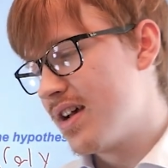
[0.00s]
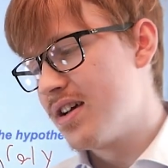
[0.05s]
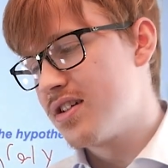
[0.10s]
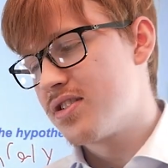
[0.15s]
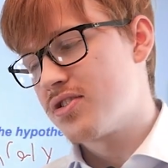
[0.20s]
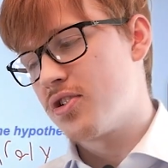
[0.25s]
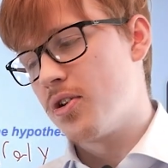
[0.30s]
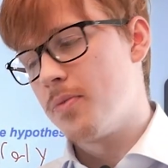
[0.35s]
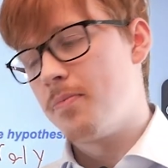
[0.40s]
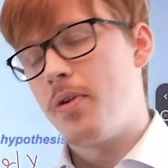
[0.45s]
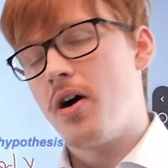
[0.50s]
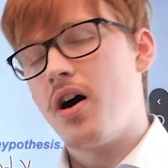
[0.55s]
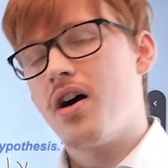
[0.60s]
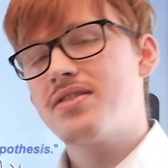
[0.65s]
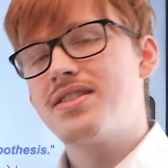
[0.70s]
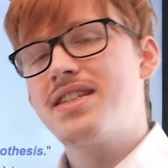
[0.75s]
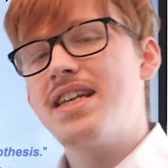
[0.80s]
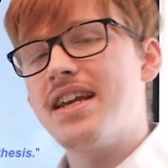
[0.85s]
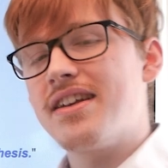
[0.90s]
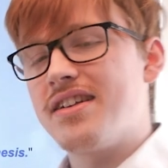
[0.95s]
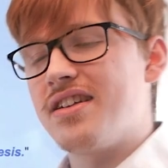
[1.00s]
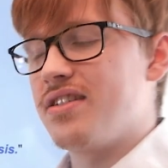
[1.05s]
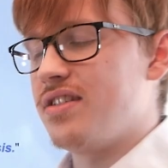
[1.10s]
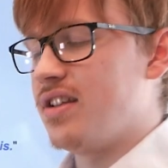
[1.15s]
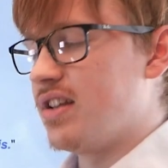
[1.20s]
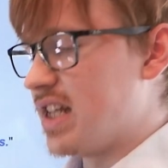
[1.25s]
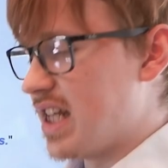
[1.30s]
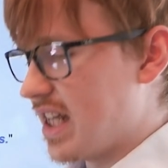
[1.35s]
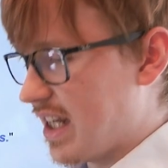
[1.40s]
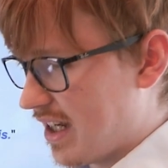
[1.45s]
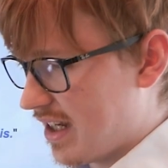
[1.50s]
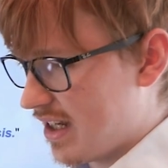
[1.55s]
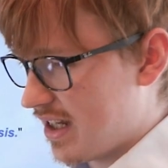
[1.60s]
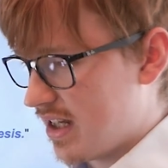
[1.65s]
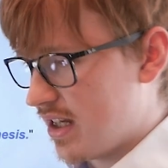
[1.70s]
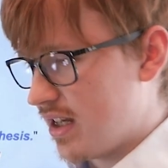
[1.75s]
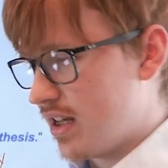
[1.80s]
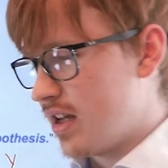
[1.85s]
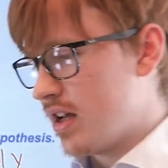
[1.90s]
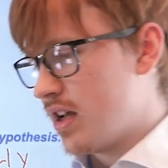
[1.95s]
So particularly.
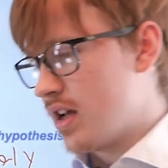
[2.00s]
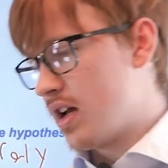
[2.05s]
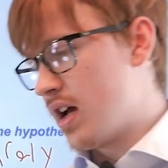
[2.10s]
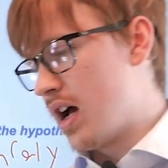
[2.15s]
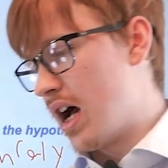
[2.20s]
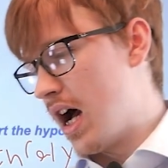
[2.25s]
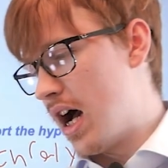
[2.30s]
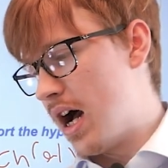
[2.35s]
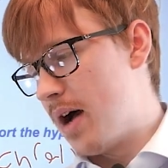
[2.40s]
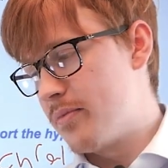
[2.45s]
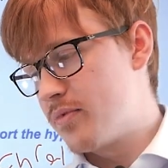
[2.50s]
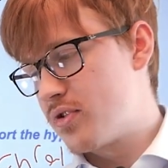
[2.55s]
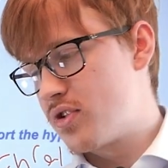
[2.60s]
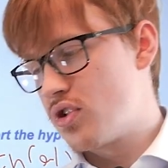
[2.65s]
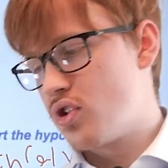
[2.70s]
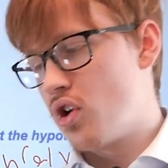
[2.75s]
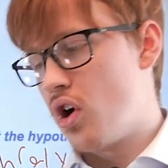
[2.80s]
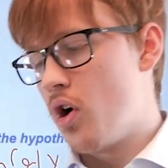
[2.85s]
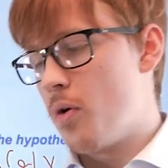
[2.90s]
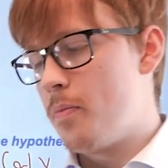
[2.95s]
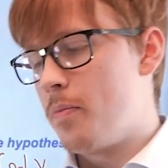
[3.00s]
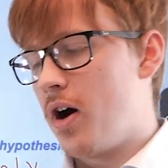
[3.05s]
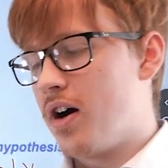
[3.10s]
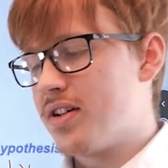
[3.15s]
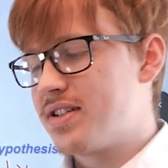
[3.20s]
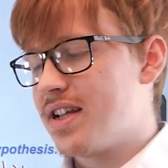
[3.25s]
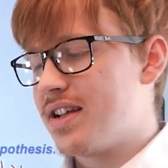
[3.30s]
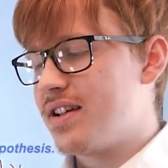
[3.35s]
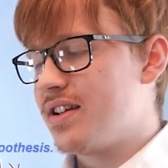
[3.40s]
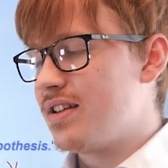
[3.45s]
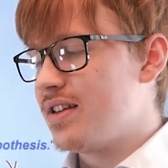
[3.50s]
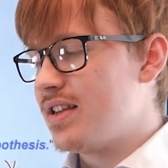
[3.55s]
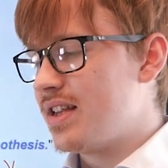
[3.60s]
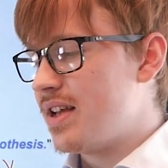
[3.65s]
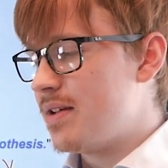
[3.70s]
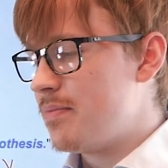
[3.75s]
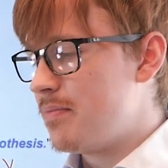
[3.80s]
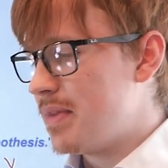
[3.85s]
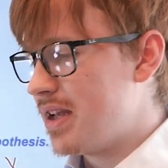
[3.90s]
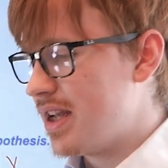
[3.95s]
So
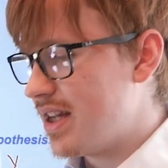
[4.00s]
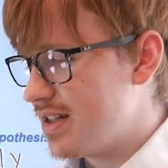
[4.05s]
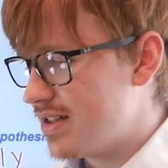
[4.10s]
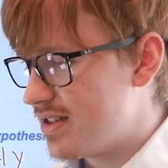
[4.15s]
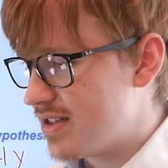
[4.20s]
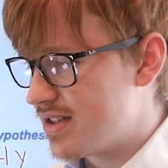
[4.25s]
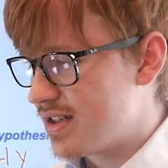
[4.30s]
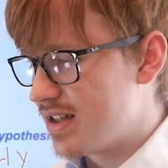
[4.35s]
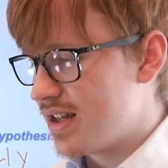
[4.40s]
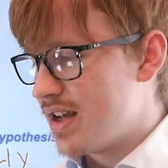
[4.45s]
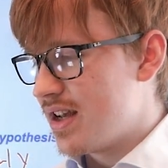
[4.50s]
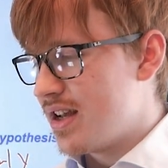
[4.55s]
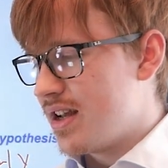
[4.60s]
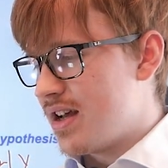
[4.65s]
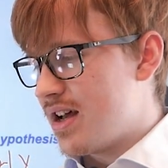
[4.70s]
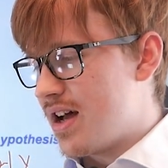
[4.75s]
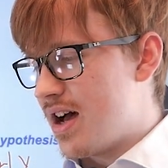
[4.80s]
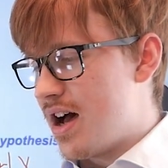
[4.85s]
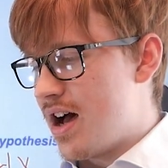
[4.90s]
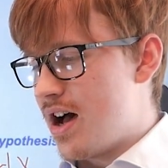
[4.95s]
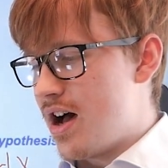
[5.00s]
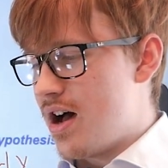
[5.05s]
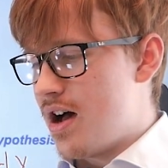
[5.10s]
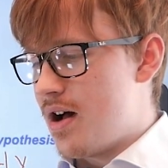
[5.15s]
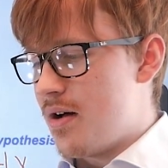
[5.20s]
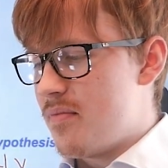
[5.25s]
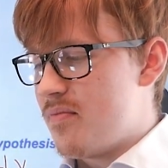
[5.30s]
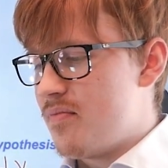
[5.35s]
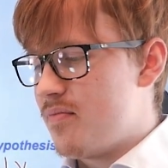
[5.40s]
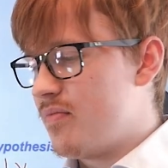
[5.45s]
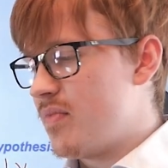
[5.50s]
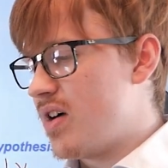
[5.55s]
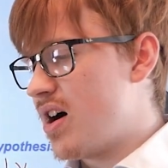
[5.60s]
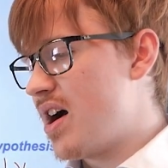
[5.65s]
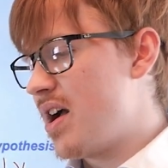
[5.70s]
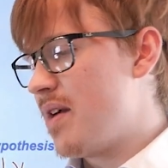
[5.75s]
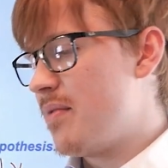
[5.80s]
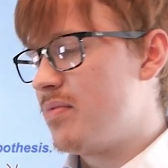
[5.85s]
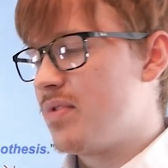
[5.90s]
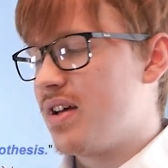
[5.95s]
particularly means I'm
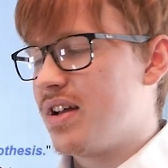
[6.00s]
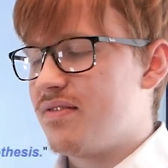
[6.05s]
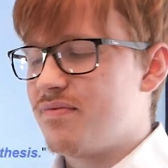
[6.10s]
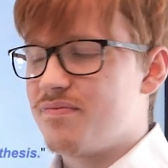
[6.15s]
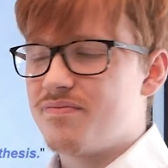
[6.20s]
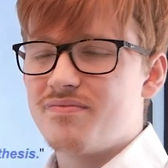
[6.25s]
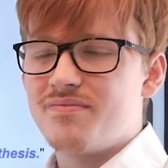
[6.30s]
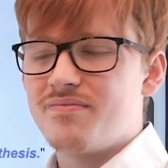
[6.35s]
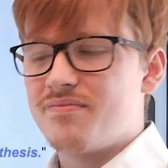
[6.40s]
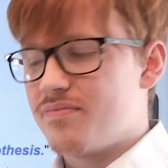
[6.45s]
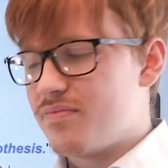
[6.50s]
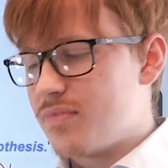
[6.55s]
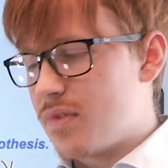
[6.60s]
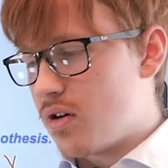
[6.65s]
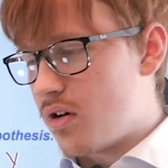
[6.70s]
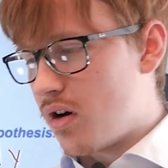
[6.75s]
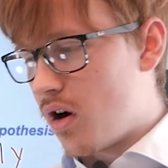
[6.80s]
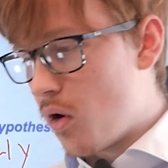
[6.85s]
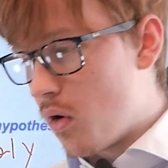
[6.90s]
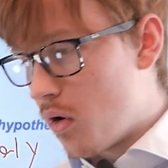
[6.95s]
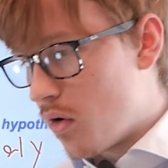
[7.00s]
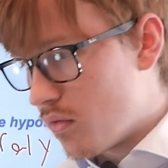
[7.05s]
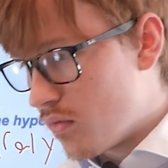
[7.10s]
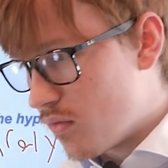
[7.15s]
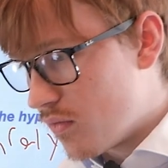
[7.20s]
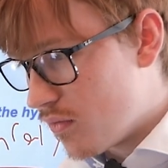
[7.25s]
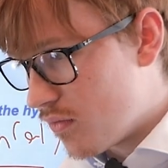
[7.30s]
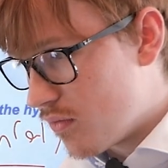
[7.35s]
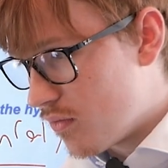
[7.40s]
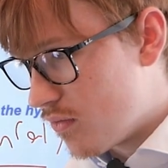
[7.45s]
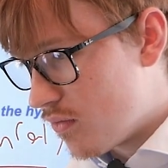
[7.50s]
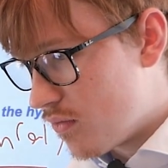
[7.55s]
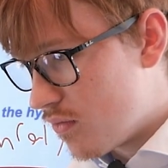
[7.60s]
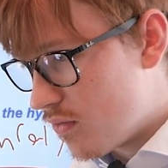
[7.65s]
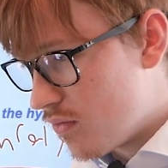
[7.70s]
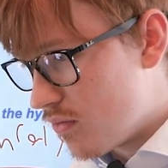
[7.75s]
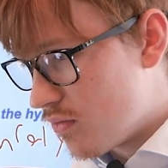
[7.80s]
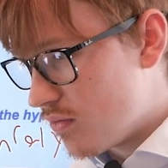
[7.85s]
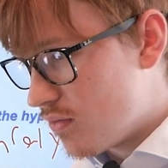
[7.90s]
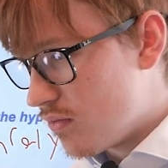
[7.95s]
like, oh,
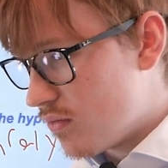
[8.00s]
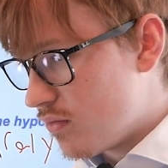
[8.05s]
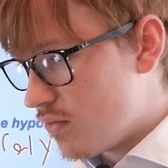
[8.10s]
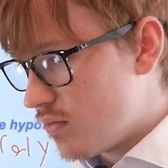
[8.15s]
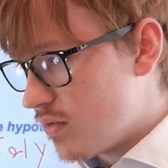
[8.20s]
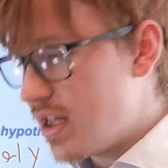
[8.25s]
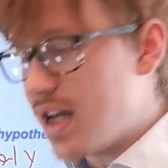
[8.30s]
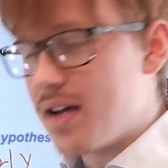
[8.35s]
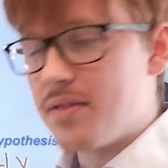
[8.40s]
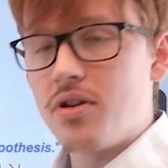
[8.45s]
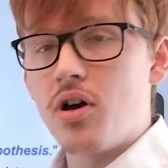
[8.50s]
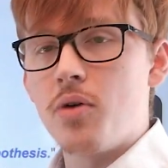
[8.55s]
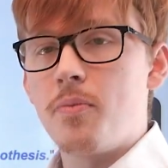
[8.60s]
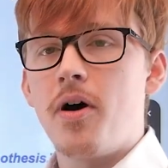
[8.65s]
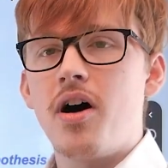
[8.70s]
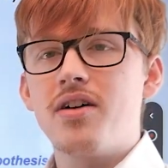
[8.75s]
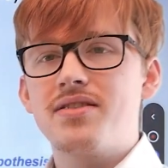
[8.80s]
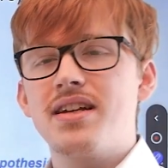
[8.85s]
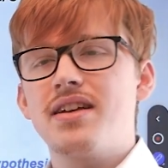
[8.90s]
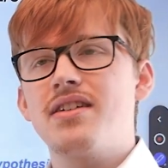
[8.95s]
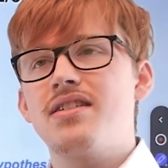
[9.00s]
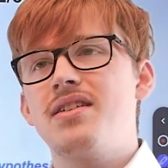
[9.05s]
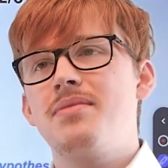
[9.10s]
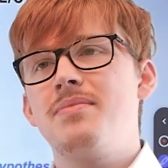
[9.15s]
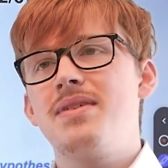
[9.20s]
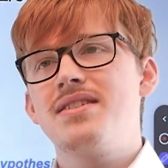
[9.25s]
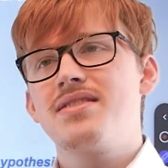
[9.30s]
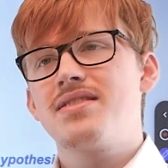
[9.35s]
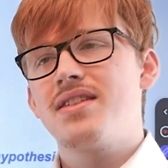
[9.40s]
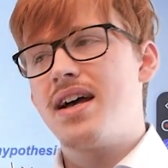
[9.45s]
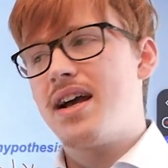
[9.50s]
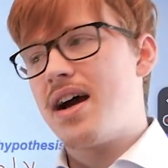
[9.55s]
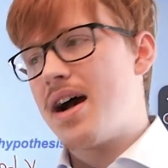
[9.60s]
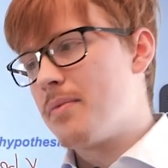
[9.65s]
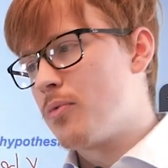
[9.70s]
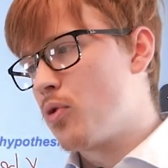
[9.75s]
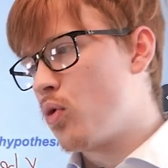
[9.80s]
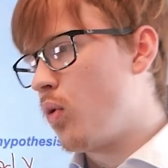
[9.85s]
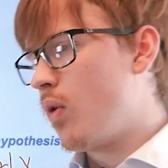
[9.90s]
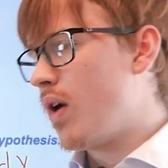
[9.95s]
yeah, no, particularly means like
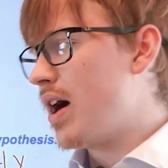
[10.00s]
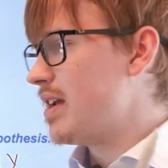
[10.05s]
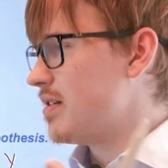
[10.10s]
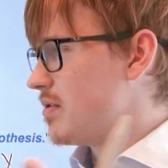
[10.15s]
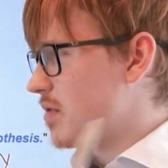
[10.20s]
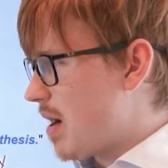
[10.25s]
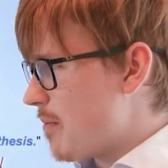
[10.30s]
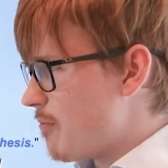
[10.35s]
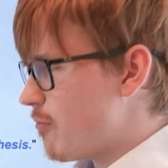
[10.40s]
I'm quite